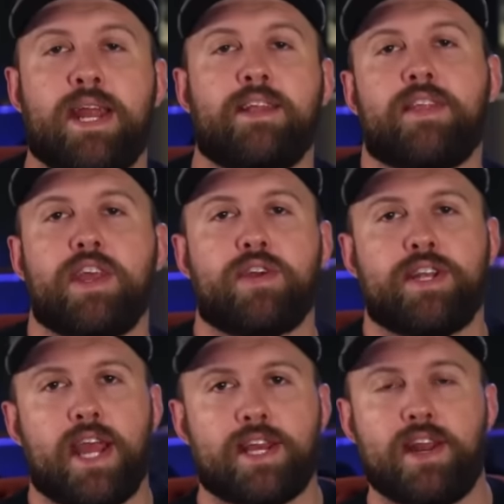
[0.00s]
meaning that you
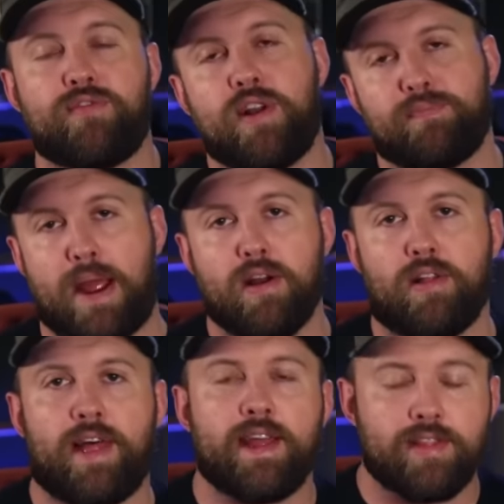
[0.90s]
could take different
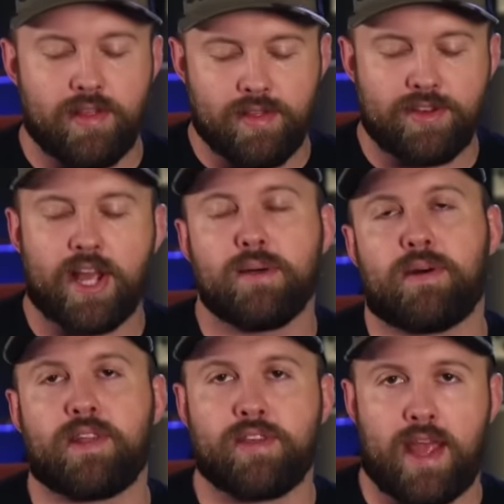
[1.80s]
barrel lengths and stick them
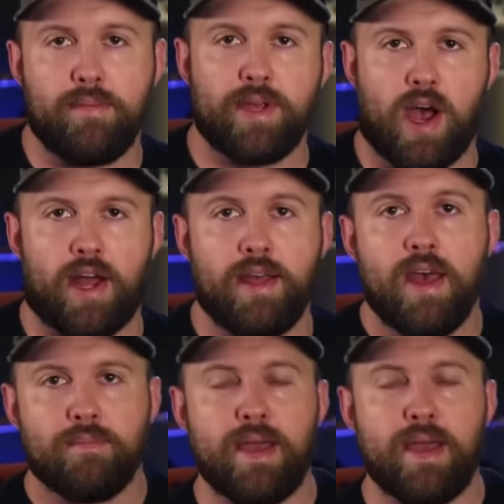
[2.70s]
on the same gun,